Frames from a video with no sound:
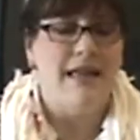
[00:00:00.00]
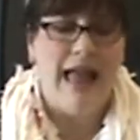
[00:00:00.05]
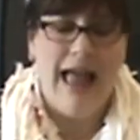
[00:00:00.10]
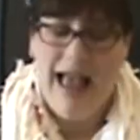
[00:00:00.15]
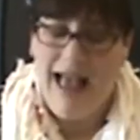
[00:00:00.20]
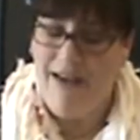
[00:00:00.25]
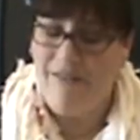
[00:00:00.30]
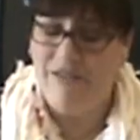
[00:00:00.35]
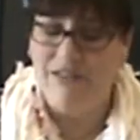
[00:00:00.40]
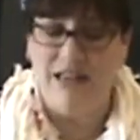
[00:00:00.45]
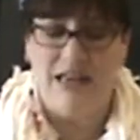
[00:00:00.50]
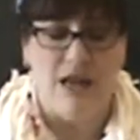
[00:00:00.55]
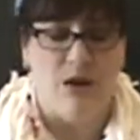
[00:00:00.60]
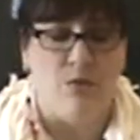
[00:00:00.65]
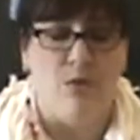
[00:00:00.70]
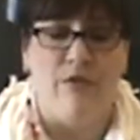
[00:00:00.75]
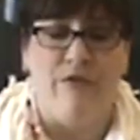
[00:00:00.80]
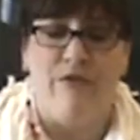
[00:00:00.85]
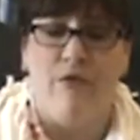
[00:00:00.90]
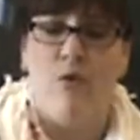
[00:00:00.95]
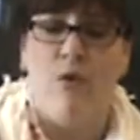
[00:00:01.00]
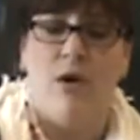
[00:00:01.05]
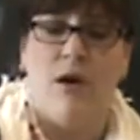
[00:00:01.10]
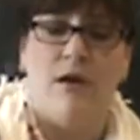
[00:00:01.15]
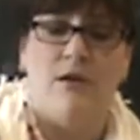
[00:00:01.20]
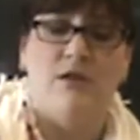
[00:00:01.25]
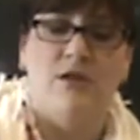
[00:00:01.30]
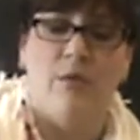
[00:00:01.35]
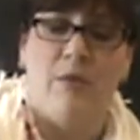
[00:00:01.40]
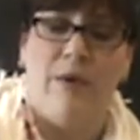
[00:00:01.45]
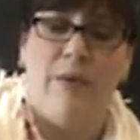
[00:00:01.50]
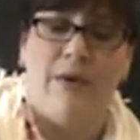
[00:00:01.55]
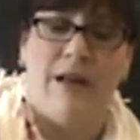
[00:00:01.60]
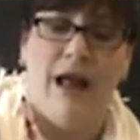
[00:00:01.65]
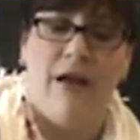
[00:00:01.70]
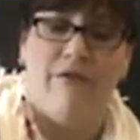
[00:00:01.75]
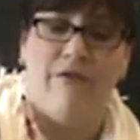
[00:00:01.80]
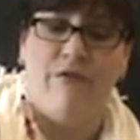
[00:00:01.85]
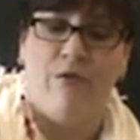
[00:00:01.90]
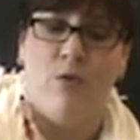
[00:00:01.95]
Have to equal 4. So we would
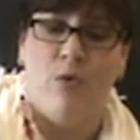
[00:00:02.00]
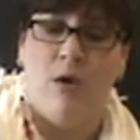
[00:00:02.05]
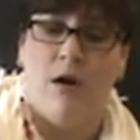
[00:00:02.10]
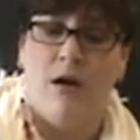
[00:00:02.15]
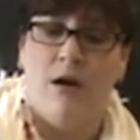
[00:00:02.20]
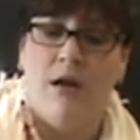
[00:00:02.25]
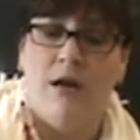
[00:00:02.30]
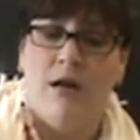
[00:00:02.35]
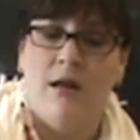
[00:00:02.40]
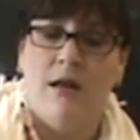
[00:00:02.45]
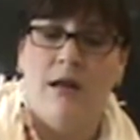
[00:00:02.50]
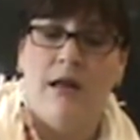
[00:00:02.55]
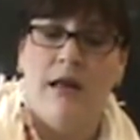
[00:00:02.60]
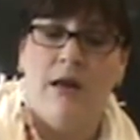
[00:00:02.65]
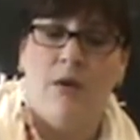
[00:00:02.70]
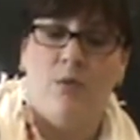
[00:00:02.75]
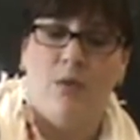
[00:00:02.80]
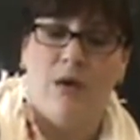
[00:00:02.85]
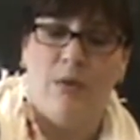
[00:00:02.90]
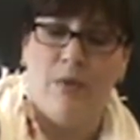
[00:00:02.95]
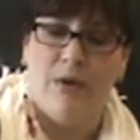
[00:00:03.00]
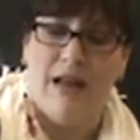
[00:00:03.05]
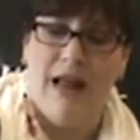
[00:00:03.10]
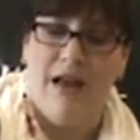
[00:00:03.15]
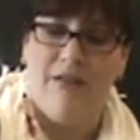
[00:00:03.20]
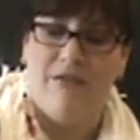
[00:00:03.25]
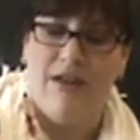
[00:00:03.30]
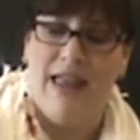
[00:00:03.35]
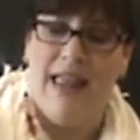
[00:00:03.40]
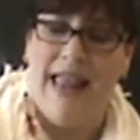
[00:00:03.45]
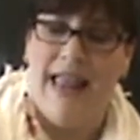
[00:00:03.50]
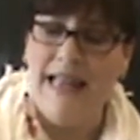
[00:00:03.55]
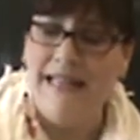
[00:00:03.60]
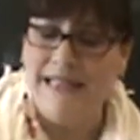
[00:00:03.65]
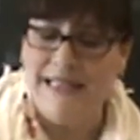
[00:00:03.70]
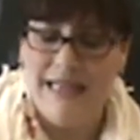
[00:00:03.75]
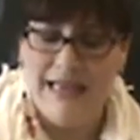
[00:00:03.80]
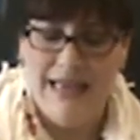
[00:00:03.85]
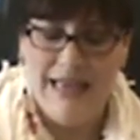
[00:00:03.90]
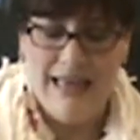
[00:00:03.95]
have 4, we would have
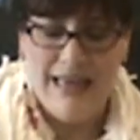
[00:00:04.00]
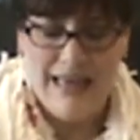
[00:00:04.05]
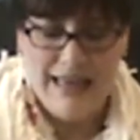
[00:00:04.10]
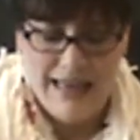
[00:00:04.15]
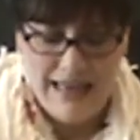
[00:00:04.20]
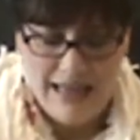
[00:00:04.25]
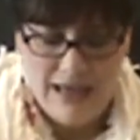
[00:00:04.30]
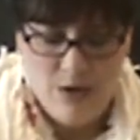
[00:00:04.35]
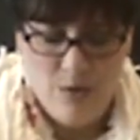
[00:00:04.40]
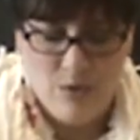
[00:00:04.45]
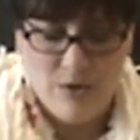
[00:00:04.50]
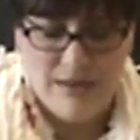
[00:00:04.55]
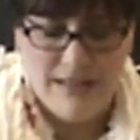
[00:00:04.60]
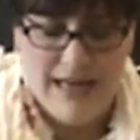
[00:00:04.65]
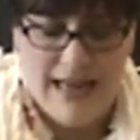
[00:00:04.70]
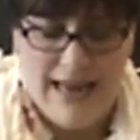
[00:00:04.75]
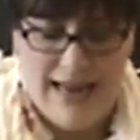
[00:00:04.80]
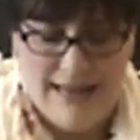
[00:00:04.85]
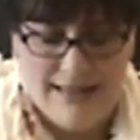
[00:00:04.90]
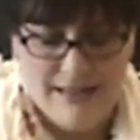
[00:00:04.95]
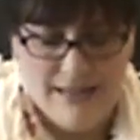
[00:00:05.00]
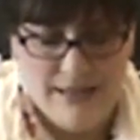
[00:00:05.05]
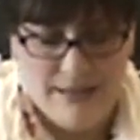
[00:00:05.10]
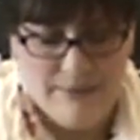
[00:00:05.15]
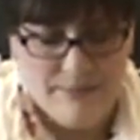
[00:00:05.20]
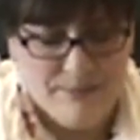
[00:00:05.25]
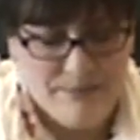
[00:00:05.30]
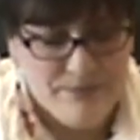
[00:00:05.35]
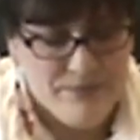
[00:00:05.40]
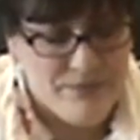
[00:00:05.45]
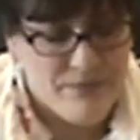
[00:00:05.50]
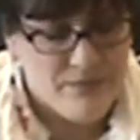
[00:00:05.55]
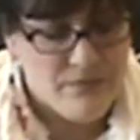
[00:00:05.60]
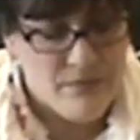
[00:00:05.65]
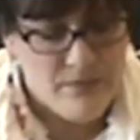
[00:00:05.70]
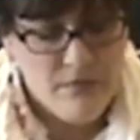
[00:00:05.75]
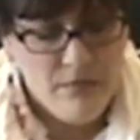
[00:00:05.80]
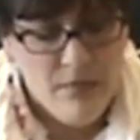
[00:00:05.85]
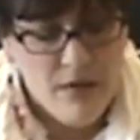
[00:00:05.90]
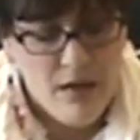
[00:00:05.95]
8 equals 8.
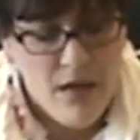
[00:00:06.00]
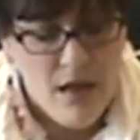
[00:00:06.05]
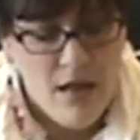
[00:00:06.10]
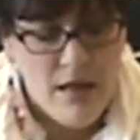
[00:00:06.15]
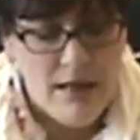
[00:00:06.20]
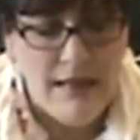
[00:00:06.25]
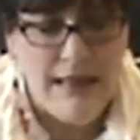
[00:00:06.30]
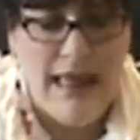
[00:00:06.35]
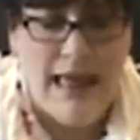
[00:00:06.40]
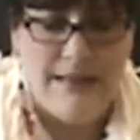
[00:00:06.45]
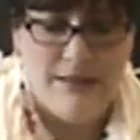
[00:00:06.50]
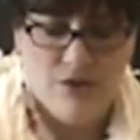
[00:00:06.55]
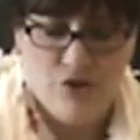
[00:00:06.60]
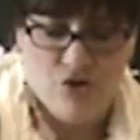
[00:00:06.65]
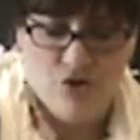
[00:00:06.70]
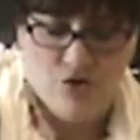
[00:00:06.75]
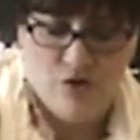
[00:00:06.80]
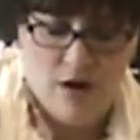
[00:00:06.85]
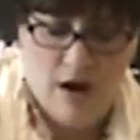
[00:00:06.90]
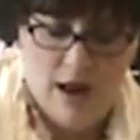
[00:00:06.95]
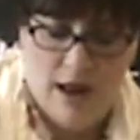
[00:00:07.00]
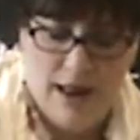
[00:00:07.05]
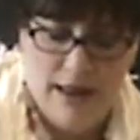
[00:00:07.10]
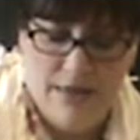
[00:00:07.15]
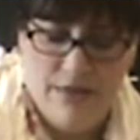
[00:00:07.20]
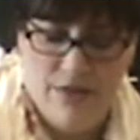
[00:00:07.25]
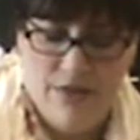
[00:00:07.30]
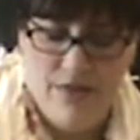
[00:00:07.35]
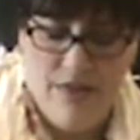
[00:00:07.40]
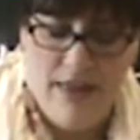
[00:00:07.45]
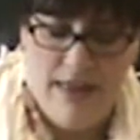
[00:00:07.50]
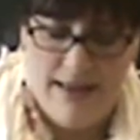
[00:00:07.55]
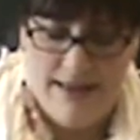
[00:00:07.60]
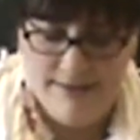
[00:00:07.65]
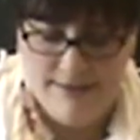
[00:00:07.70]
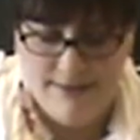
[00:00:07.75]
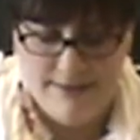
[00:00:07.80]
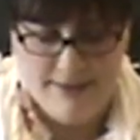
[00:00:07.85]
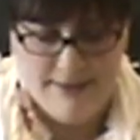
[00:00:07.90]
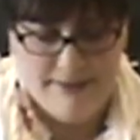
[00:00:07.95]
Let's try
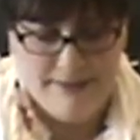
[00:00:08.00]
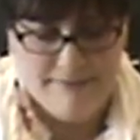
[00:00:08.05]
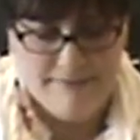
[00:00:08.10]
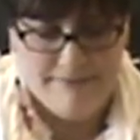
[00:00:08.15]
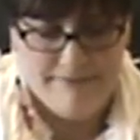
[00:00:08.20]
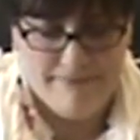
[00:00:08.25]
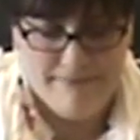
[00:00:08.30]
this.